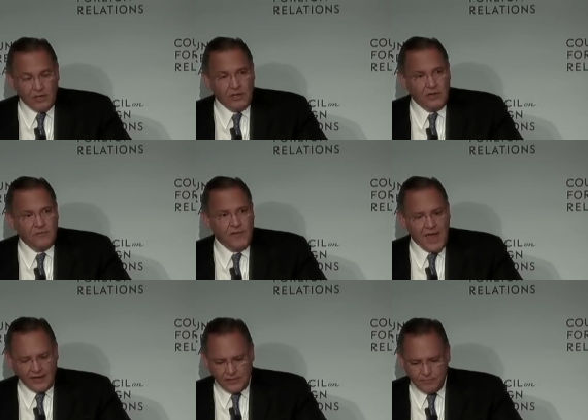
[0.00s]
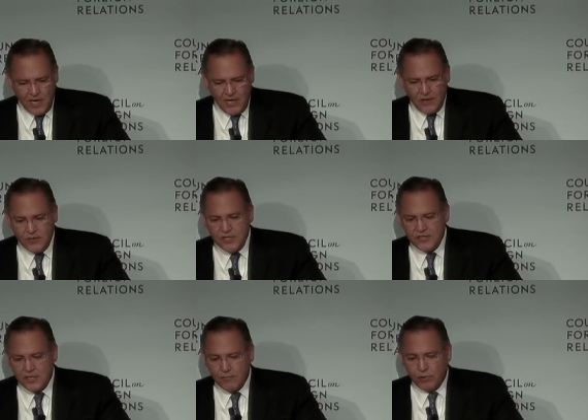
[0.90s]
In fact, any U T
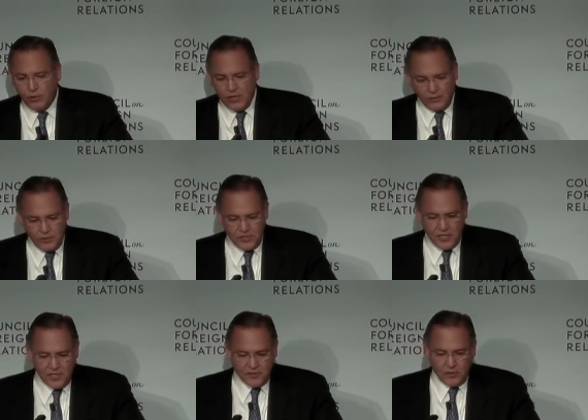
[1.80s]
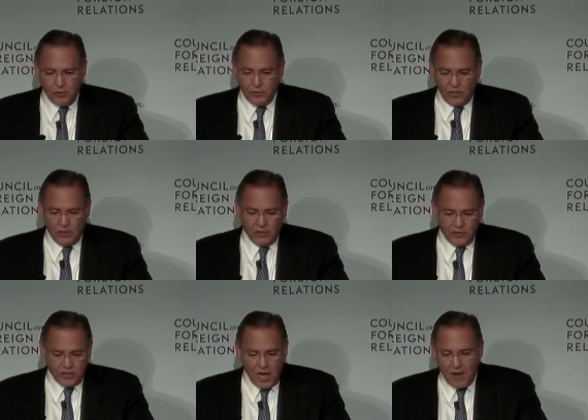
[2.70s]
C employee losing his or her
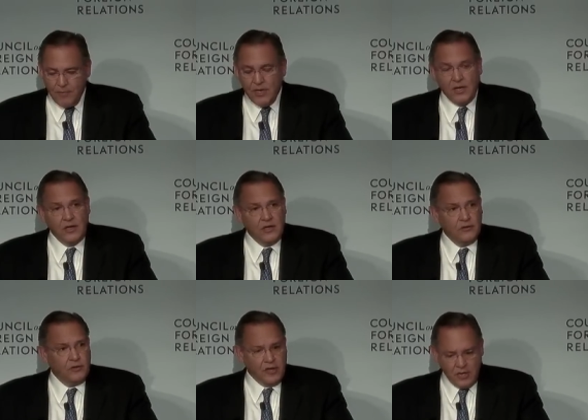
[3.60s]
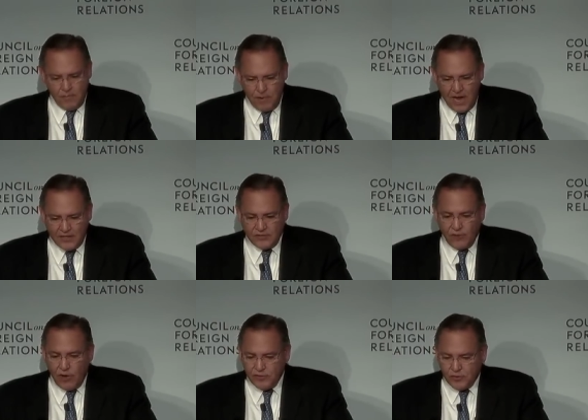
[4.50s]
job due to the impacts of
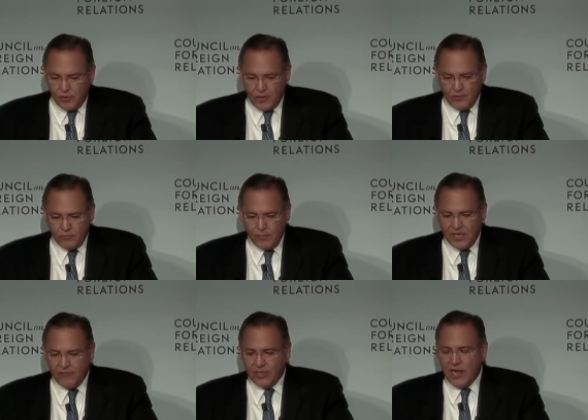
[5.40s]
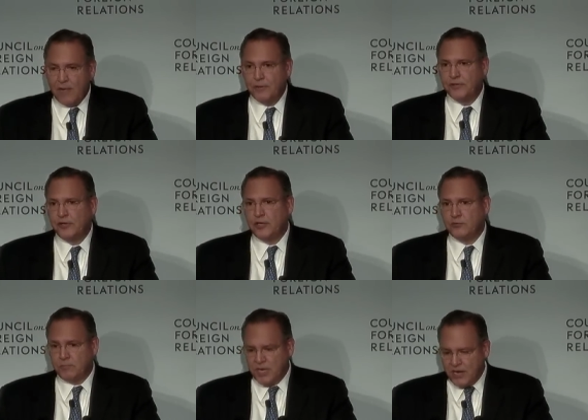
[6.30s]
offshoring will be given the opportunity to
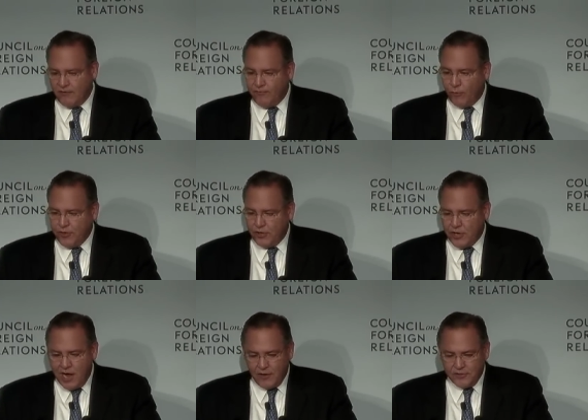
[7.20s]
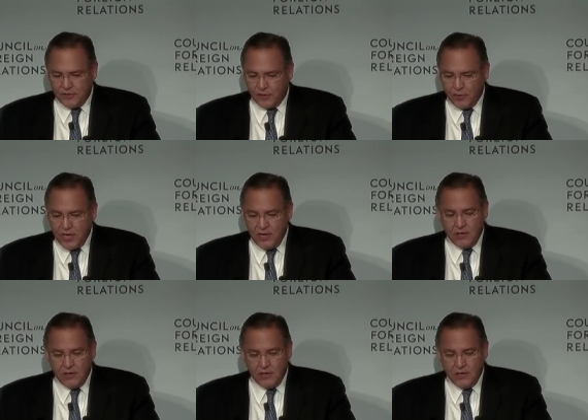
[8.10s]
obtain a four-year college degree